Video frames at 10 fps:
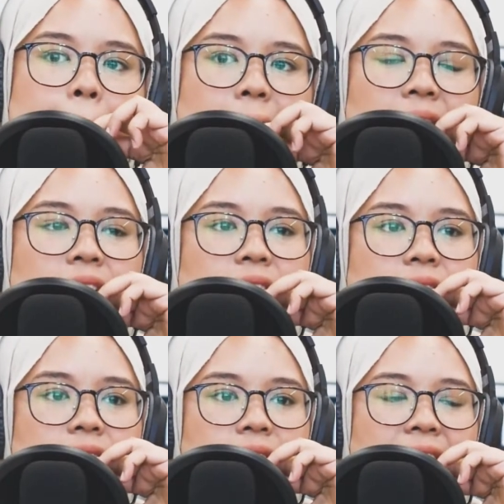
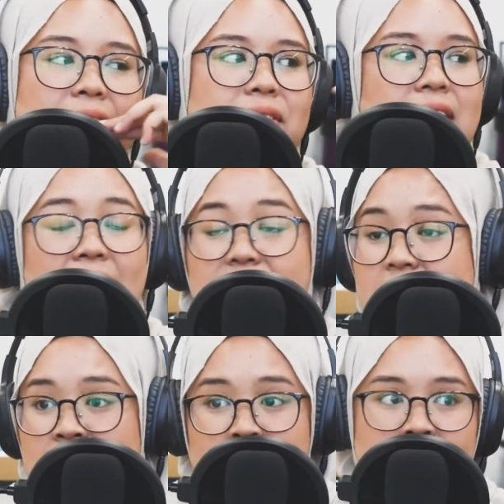I have
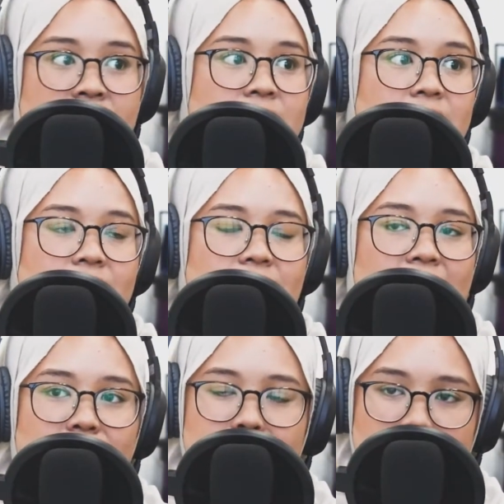never
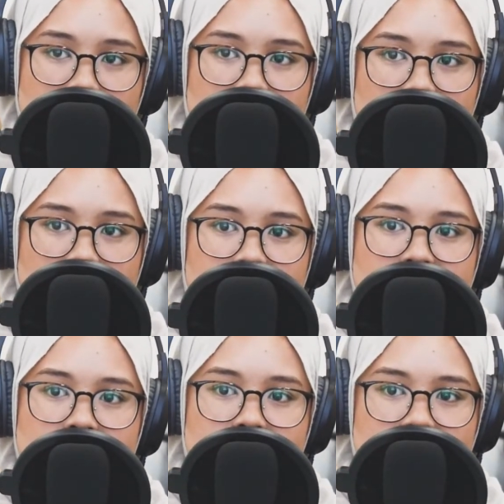ever
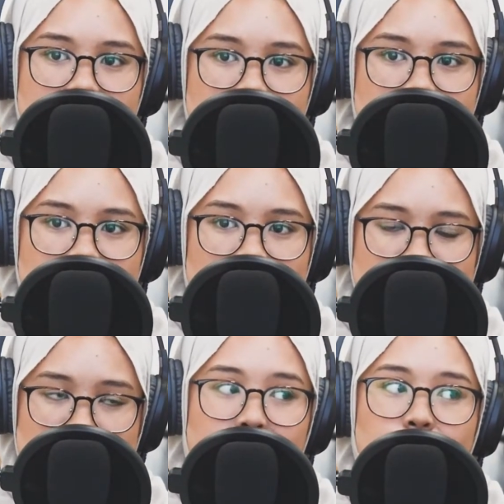
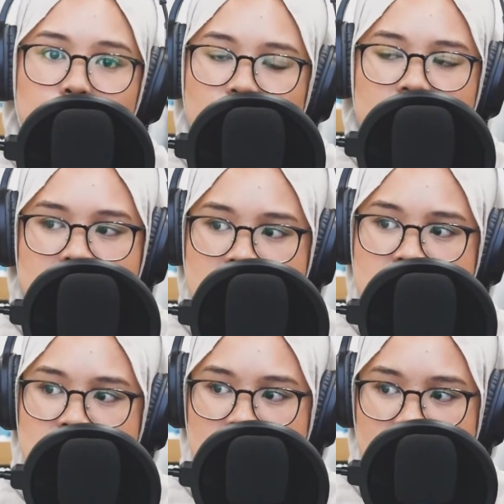attempt to book a
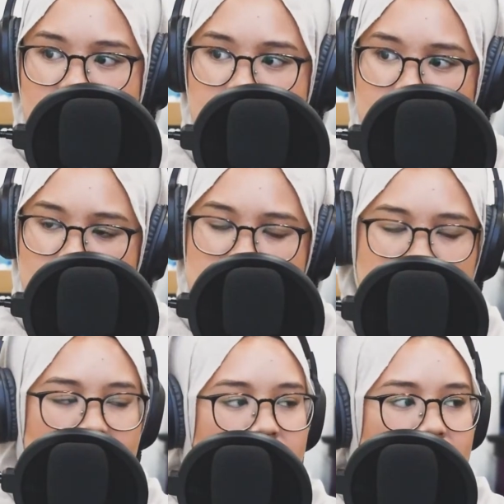session at the mosque.
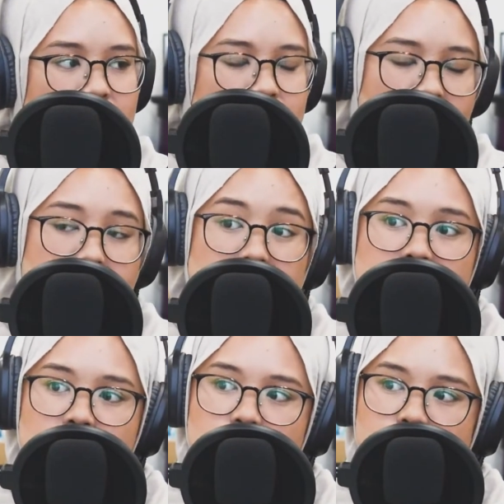So that'll be something
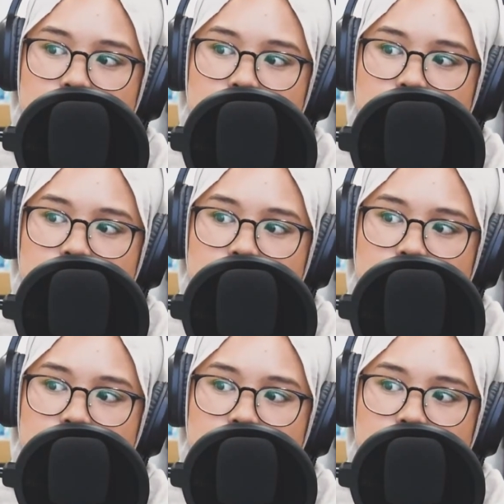new.